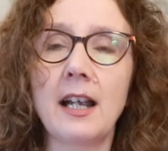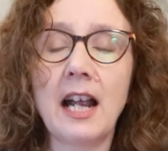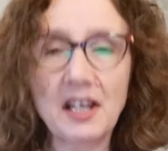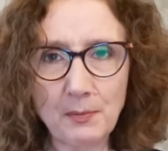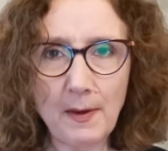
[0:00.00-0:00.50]

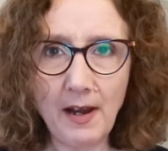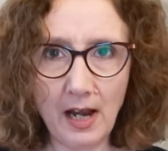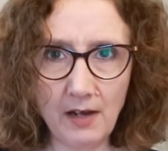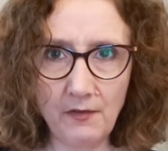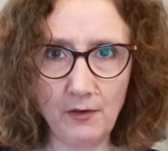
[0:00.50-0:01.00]
As we
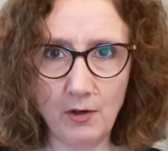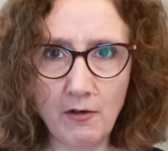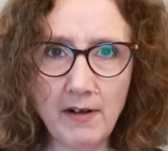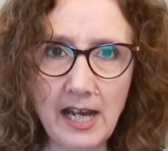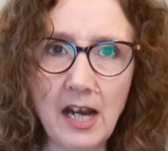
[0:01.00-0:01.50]
have
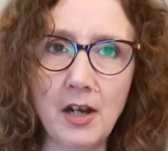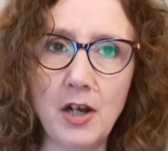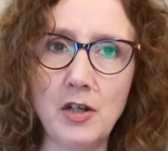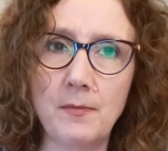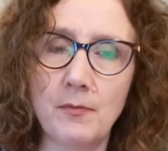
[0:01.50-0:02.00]
already
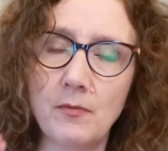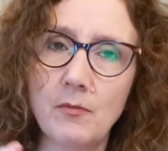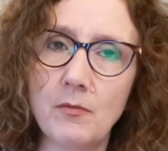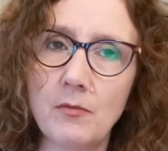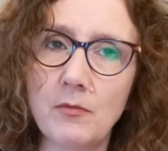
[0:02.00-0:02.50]
heard,
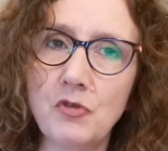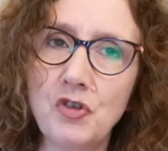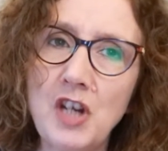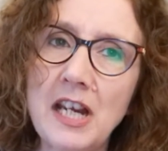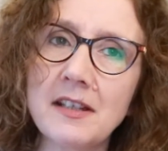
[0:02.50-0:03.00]

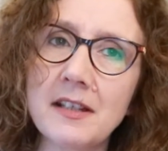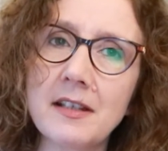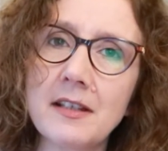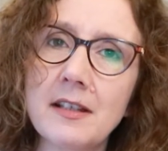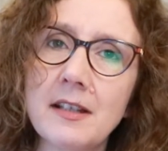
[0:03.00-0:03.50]

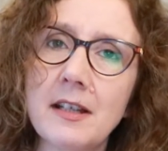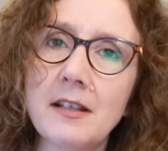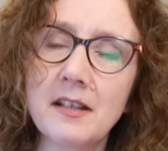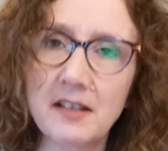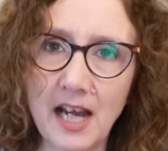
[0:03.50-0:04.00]
Jesus'
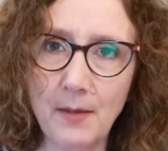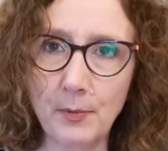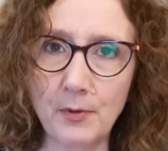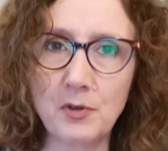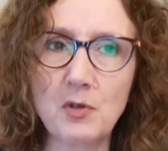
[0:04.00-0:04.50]

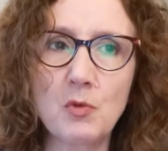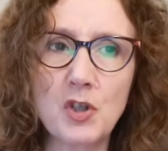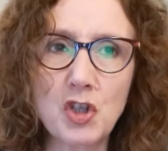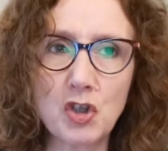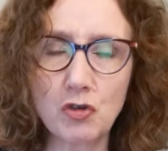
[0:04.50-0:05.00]
disciples were
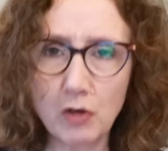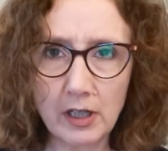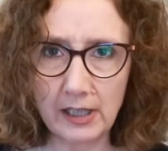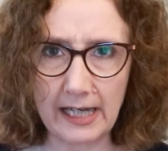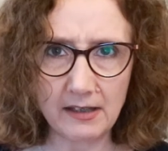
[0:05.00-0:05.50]

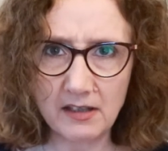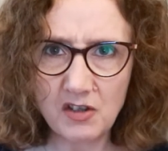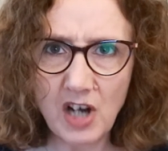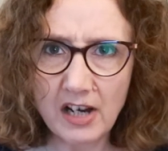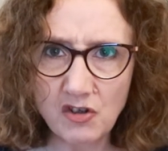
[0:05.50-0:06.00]
struggling to
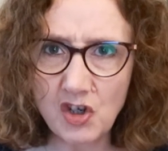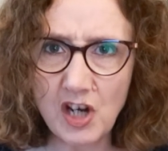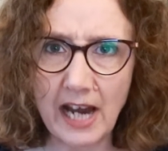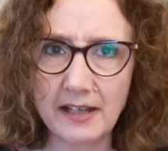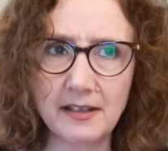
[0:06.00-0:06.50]

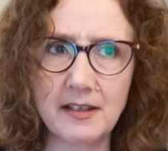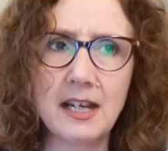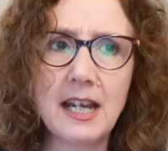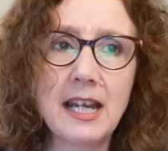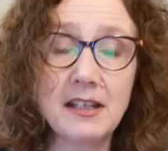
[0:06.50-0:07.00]
digest
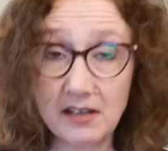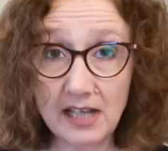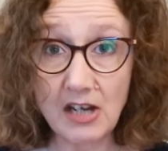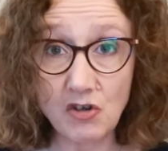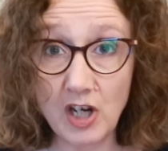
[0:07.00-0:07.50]
his
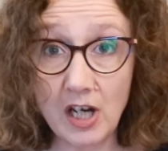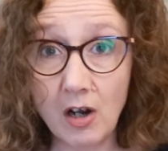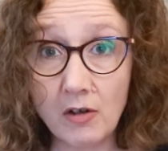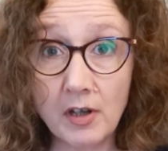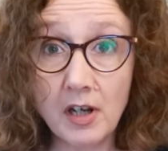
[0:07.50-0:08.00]
teaching
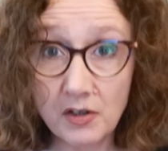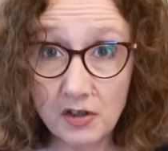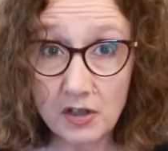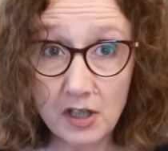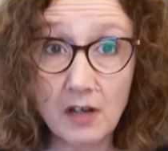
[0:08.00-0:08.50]
on
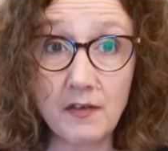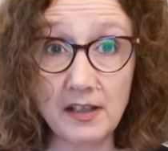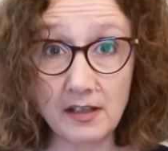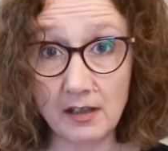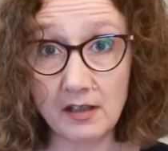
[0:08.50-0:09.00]

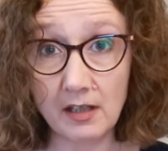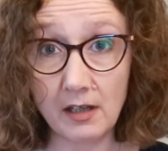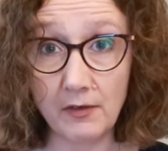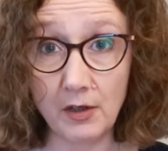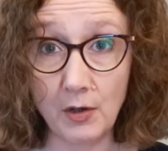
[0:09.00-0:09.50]
service and
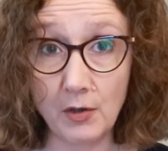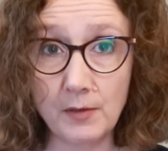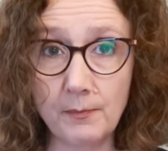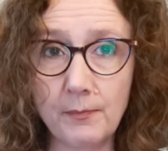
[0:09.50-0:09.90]
servanthood,